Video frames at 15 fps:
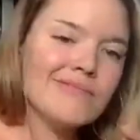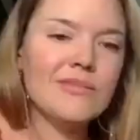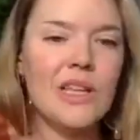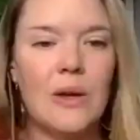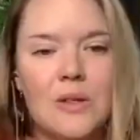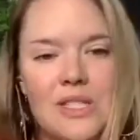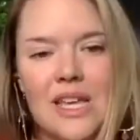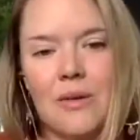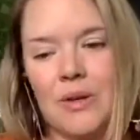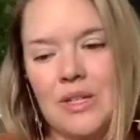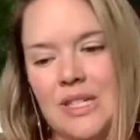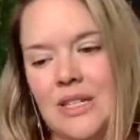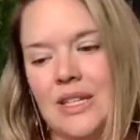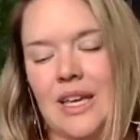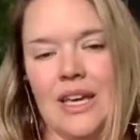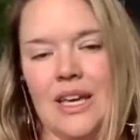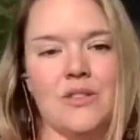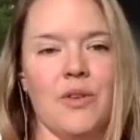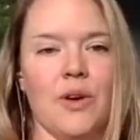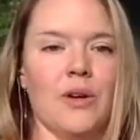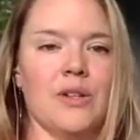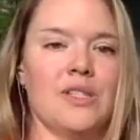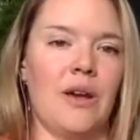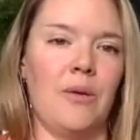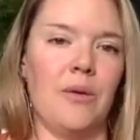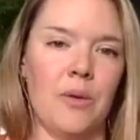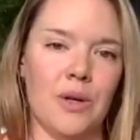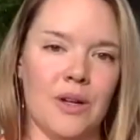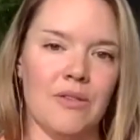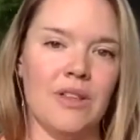I'd say we didn't get as far as I
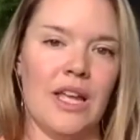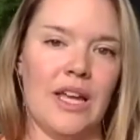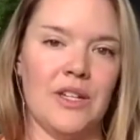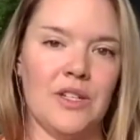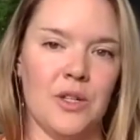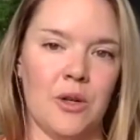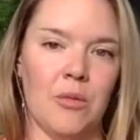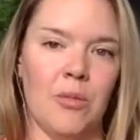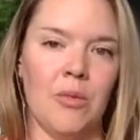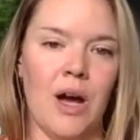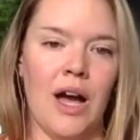would have liked to,